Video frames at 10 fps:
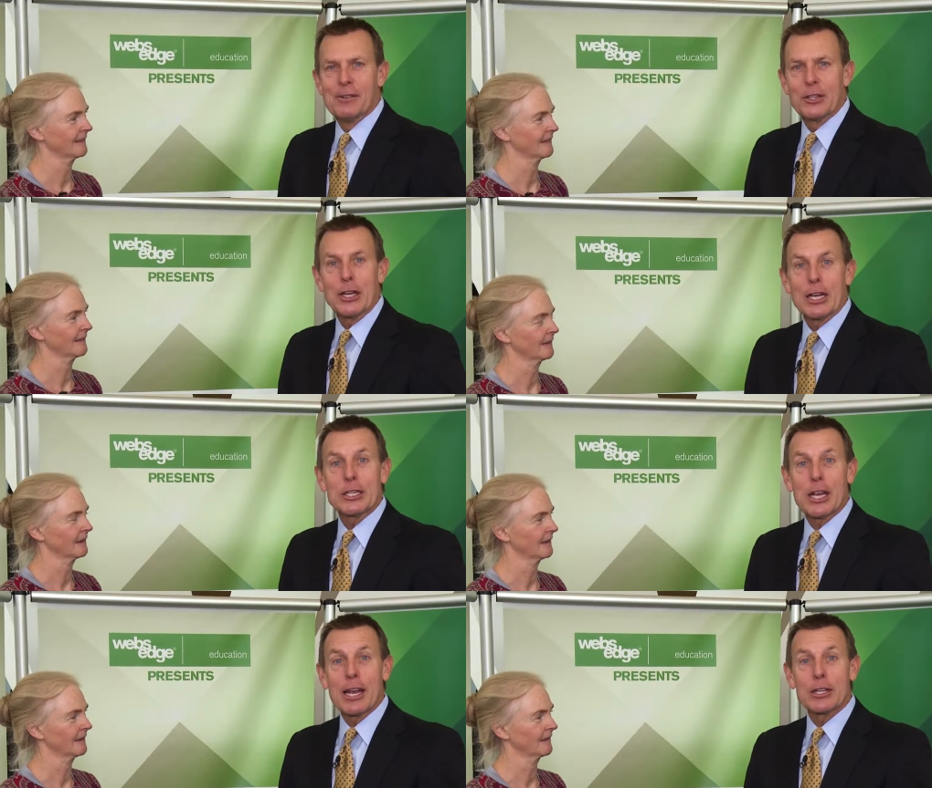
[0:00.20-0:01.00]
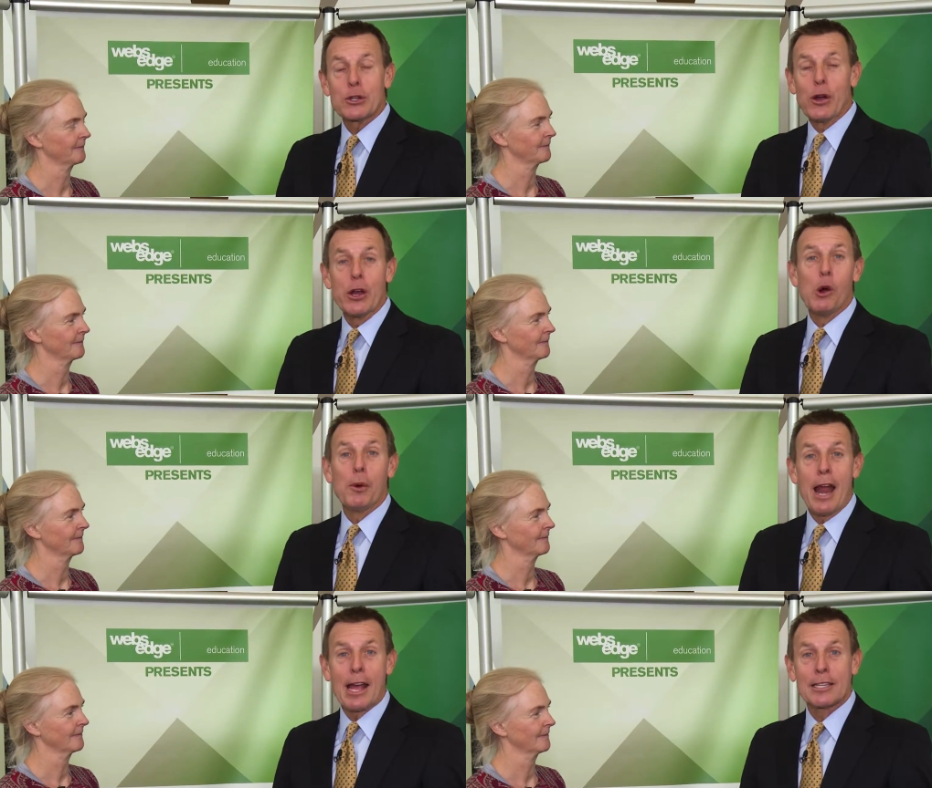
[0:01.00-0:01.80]
Speaker 1: Well, GSA is going
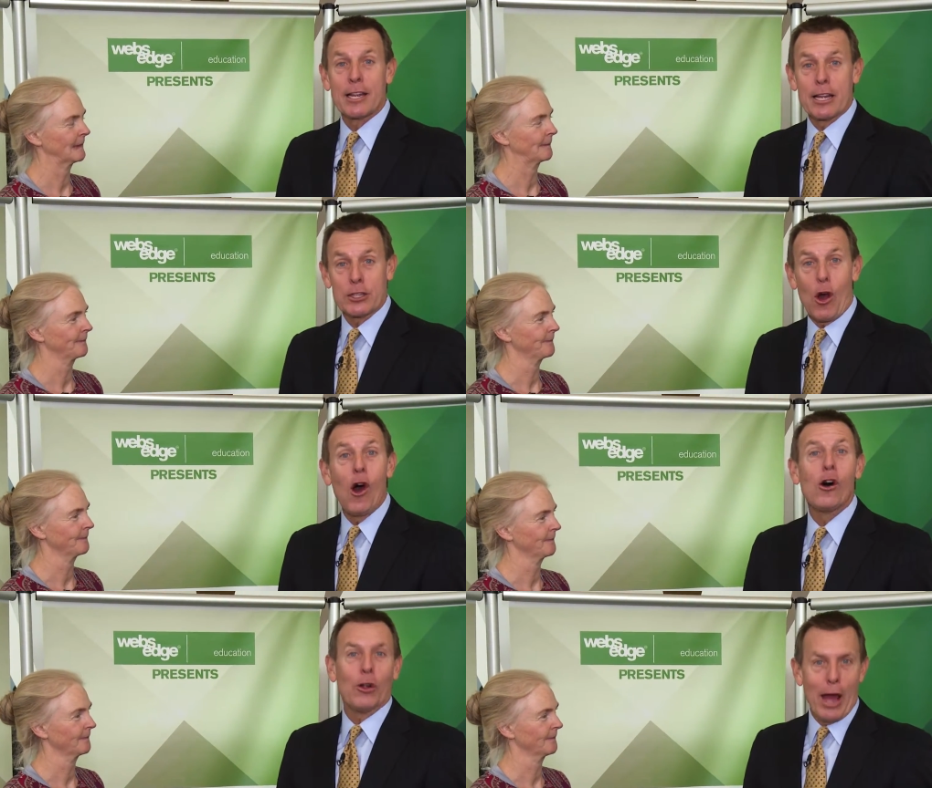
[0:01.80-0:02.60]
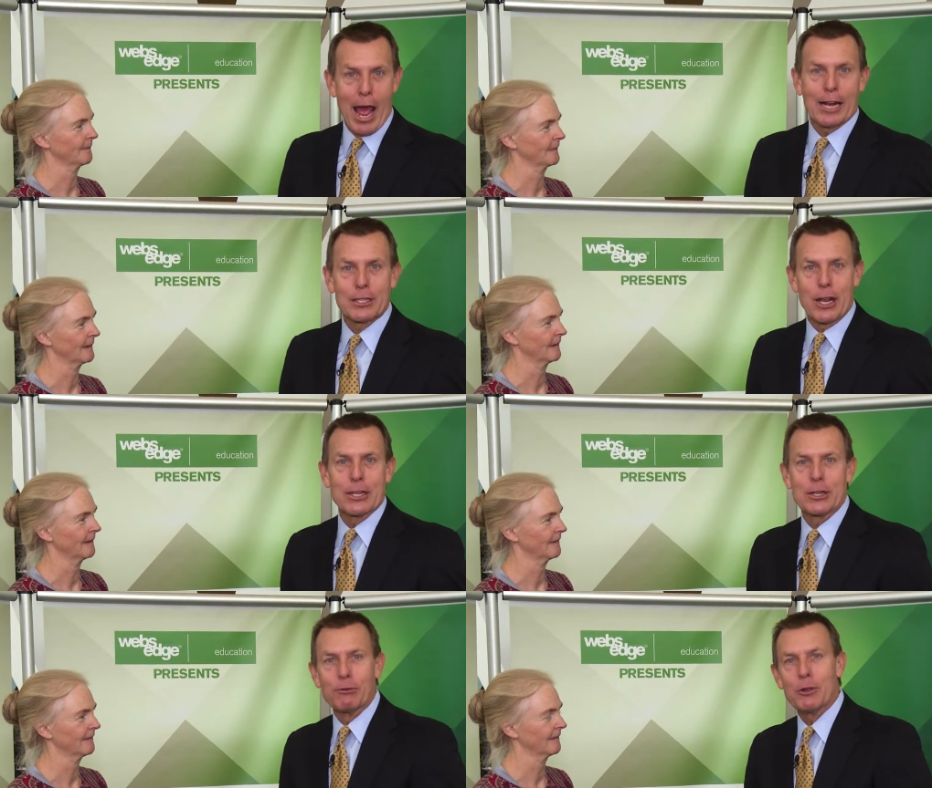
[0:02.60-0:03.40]
open access, all
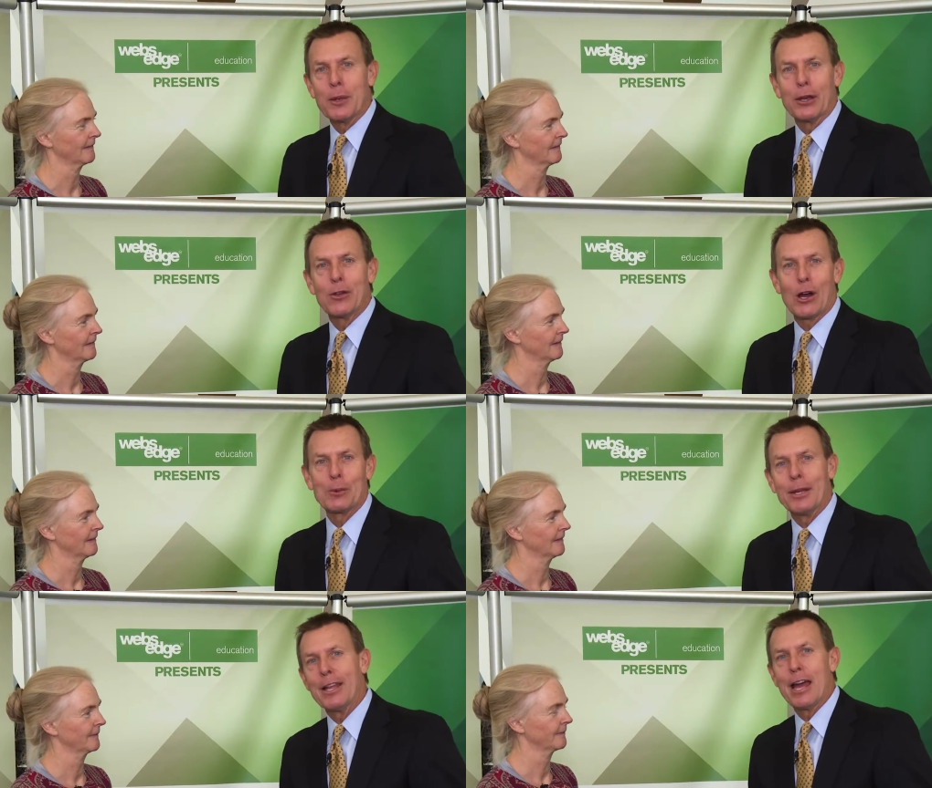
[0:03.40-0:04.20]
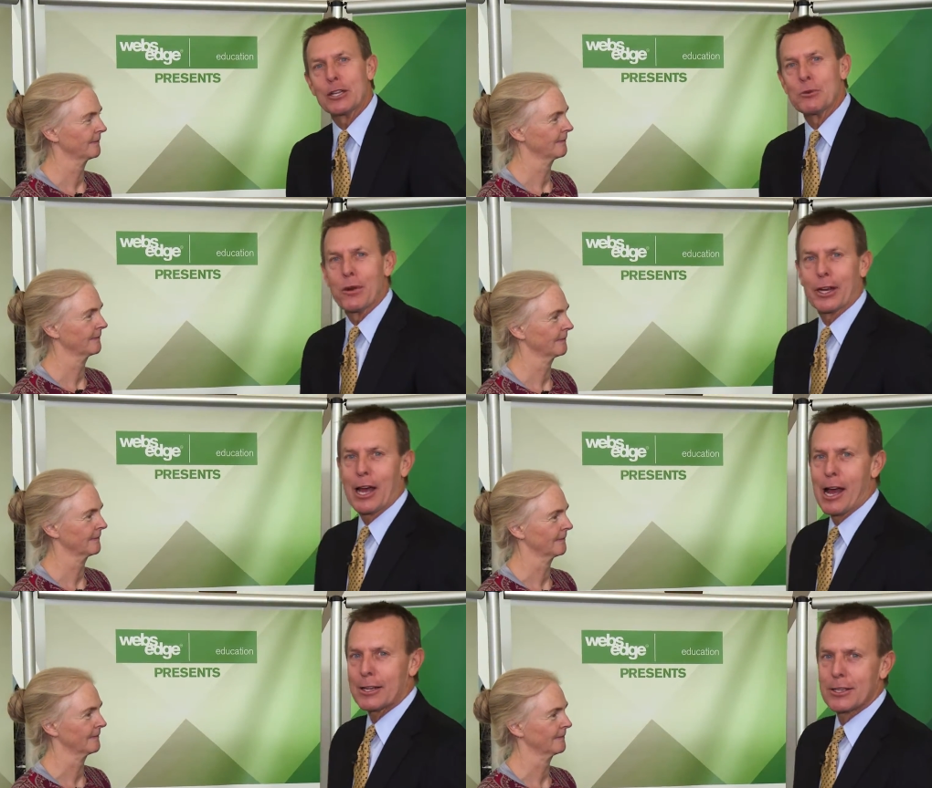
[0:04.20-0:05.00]
access, and with me to talk about that is Rónadh
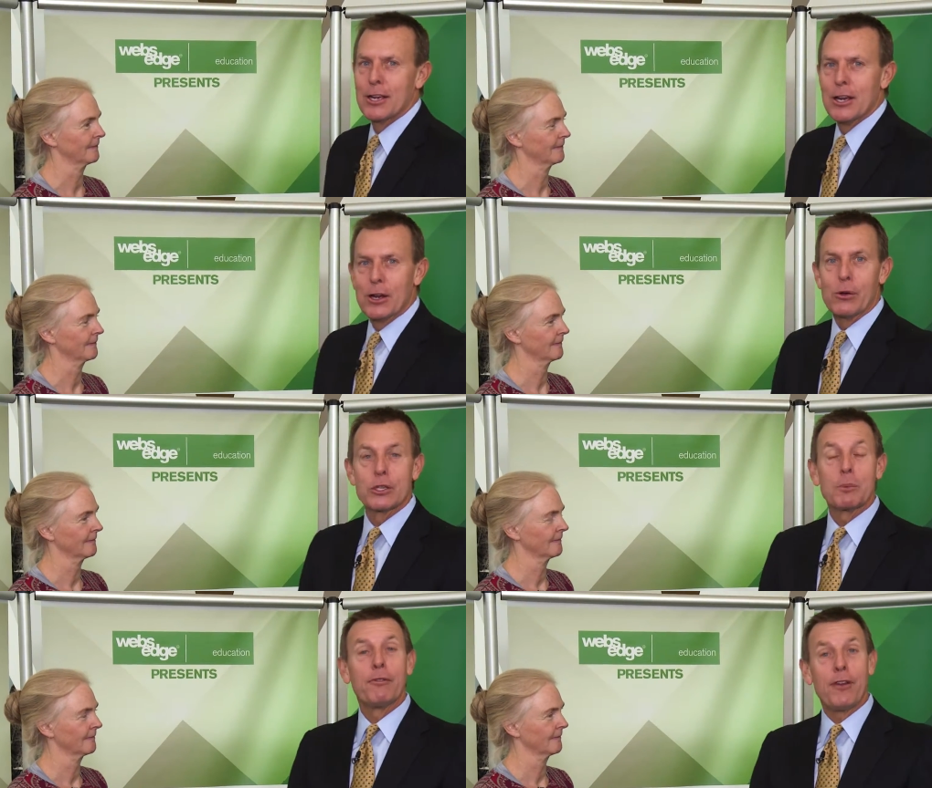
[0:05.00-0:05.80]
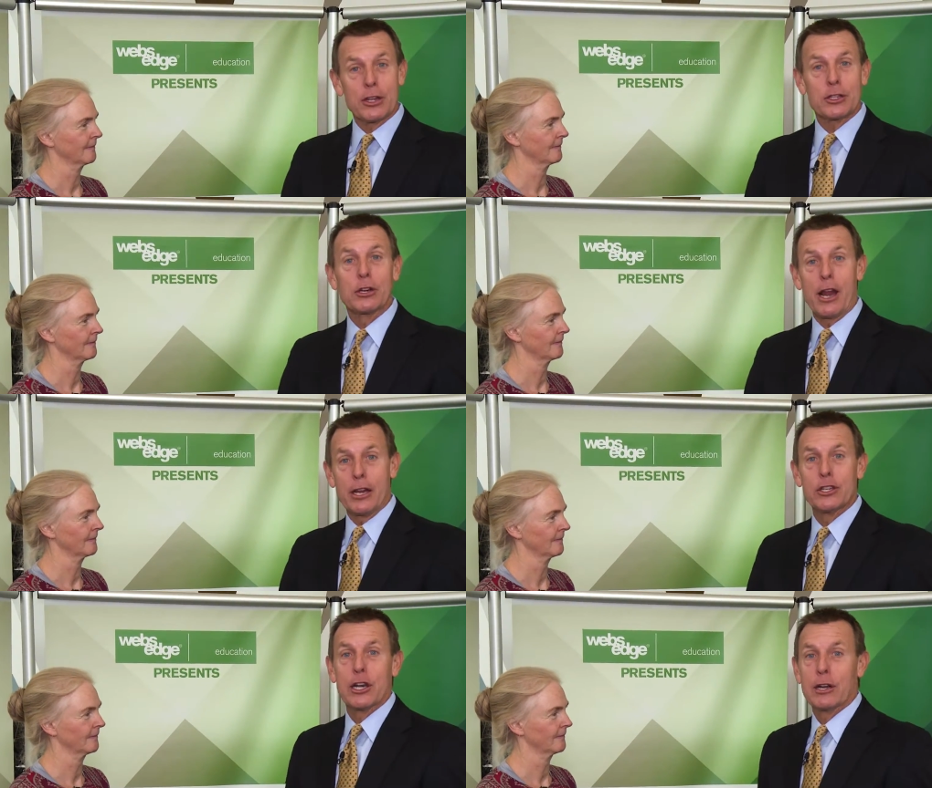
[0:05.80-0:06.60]
Cox, who is the professor
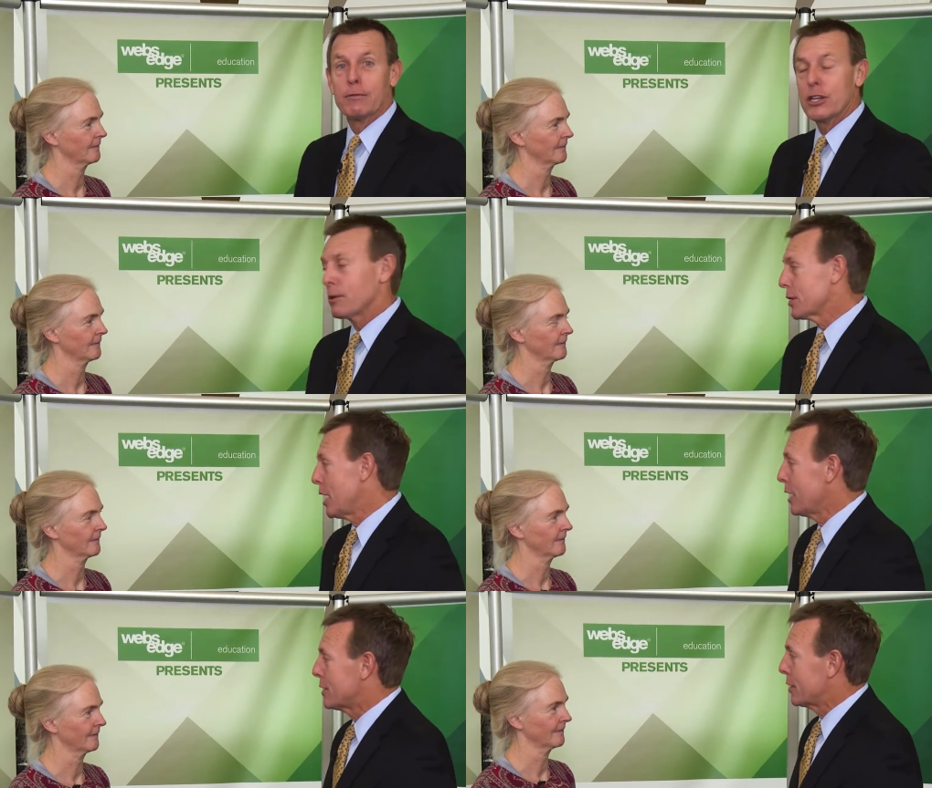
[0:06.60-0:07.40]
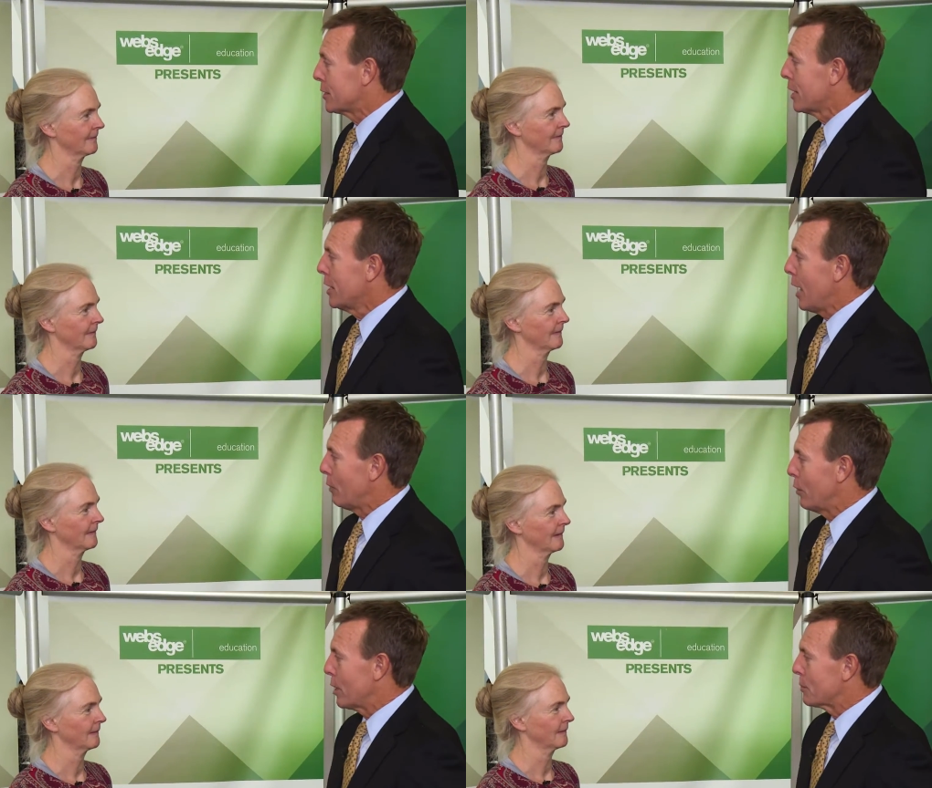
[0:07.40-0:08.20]
and chair of geosciences at
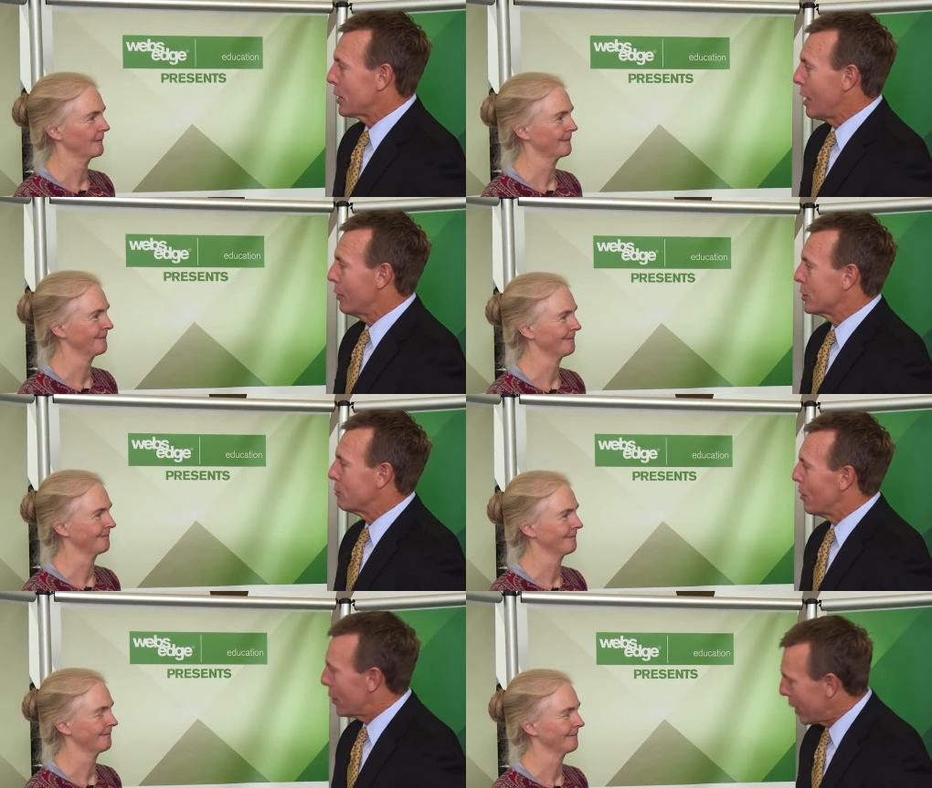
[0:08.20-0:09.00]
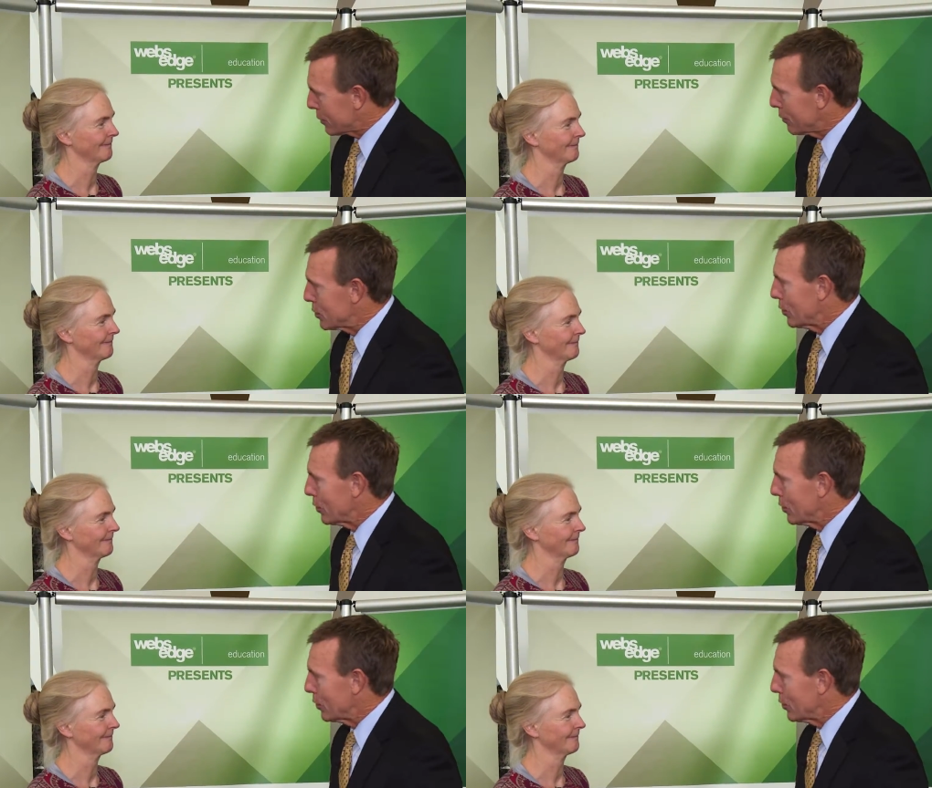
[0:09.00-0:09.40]
Williams College. And Rónadh, thanks for